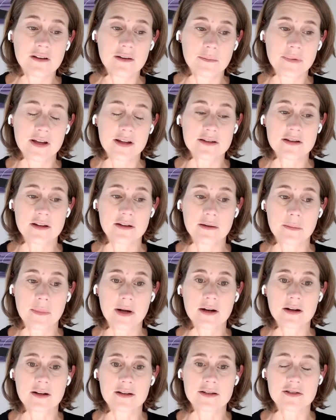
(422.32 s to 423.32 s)
depends on the
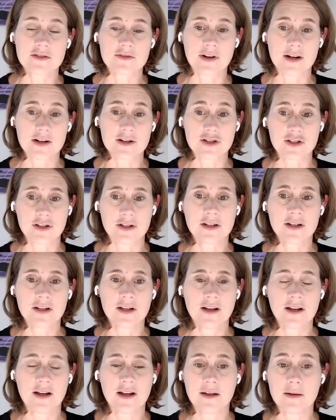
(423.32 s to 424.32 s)
market structure
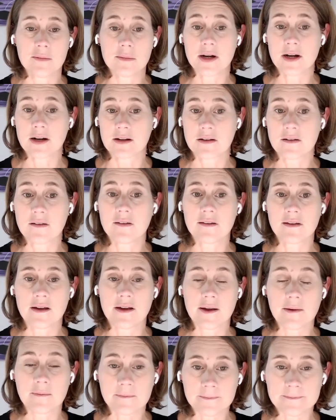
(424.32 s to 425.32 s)
and the market
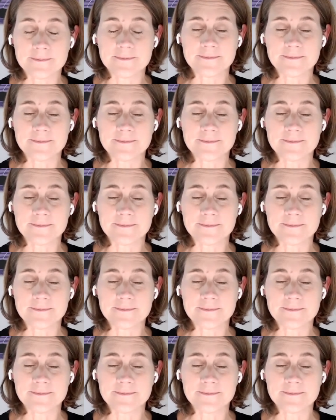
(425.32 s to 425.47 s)
design.